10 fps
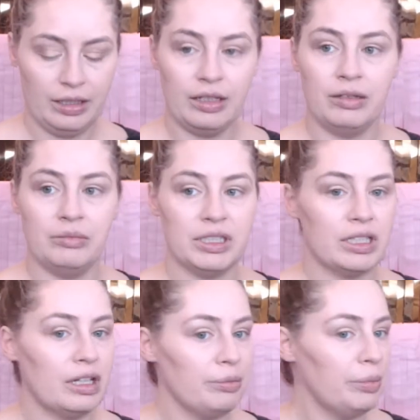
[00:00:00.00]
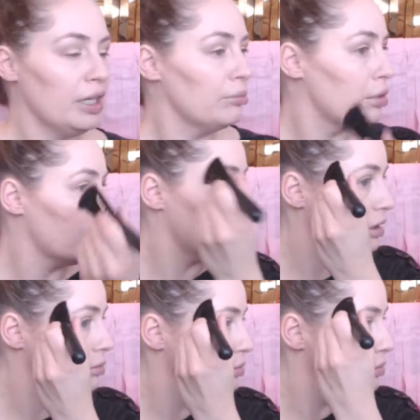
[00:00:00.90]
It's got a big brain.
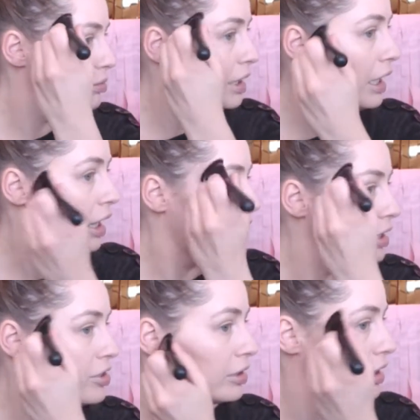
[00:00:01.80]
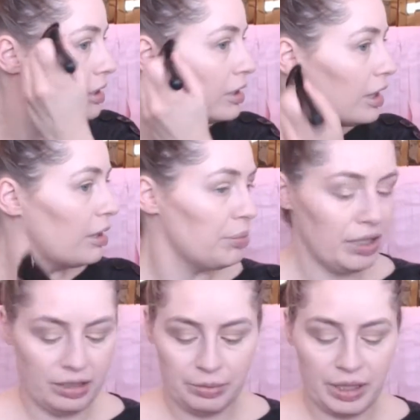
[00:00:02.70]
Actually, that part of
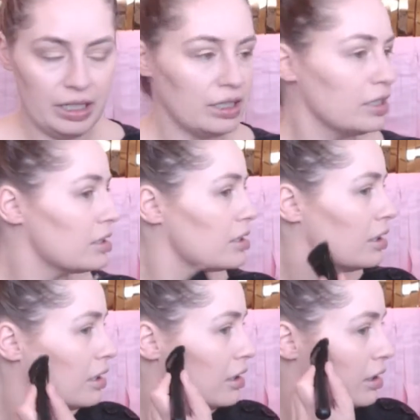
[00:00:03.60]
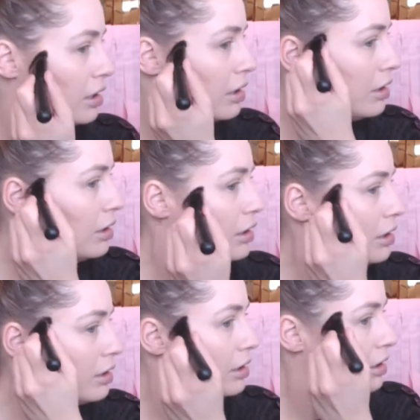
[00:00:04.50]
your brain is
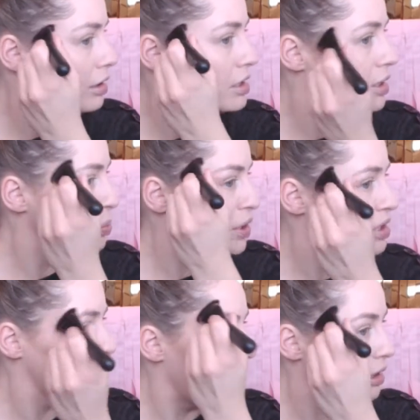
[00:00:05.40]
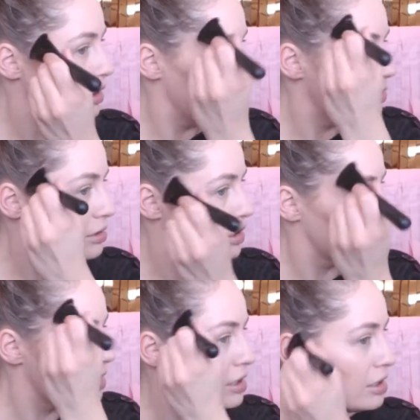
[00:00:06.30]
it personality or is it
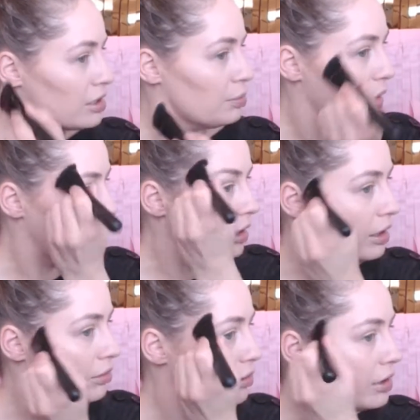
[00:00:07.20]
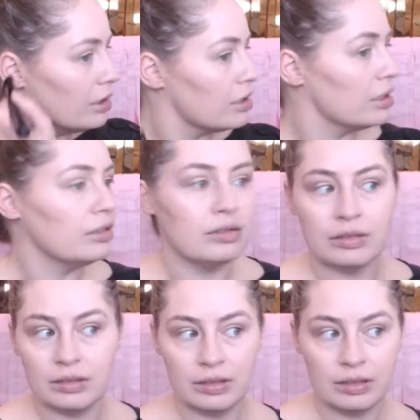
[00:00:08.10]
decision making? One of the two.
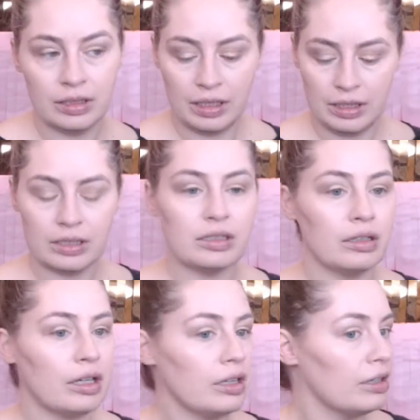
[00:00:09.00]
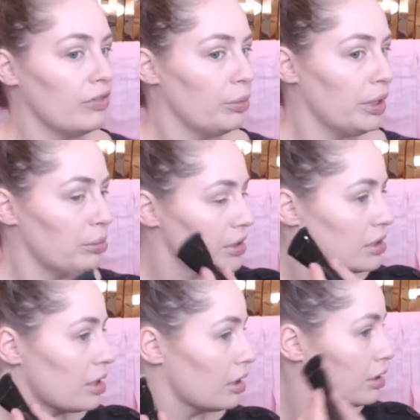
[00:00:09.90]
So I either have a big
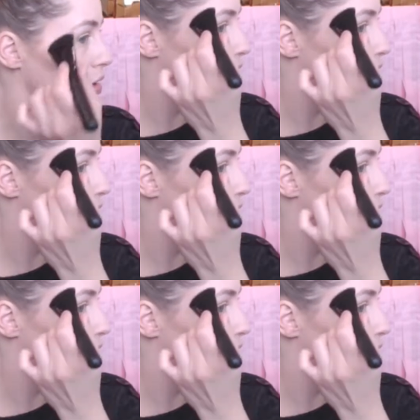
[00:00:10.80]
personality or